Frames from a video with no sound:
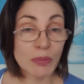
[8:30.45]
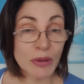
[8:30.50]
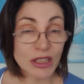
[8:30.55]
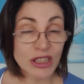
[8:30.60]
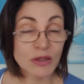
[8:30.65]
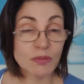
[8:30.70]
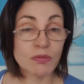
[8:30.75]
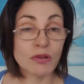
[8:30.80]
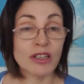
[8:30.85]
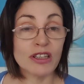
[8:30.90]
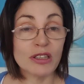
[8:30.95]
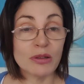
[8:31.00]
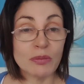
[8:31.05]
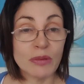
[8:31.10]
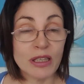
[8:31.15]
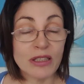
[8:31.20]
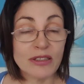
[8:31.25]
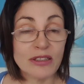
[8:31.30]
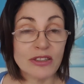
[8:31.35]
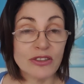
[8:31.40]
but spread the
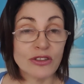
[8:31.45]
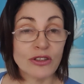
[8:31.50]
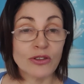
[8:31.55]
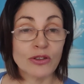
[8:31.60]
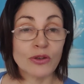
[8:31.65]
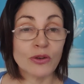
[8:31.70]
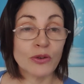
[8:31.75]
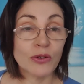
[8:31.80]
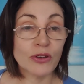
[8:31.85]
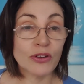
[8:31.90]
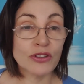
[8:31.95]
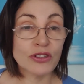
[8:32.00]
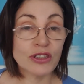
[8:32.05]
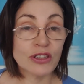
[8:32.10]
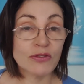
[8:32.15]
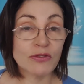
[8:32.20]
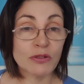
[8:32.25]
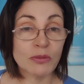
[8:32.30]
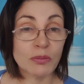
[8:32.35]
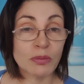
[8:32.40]
message on all those
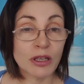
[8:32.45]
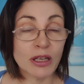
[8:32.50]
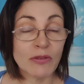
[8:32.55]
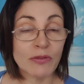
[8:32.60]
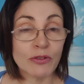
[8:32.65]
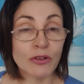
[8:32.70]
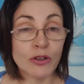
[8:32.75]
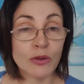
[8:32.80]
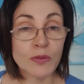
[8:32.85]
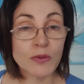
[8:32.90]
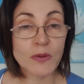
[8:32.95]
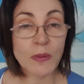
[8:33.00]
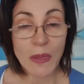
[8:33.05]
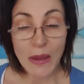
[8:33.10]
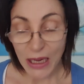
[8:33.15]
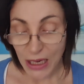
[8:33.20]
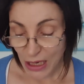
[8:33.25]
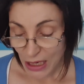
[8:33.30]
different platforms.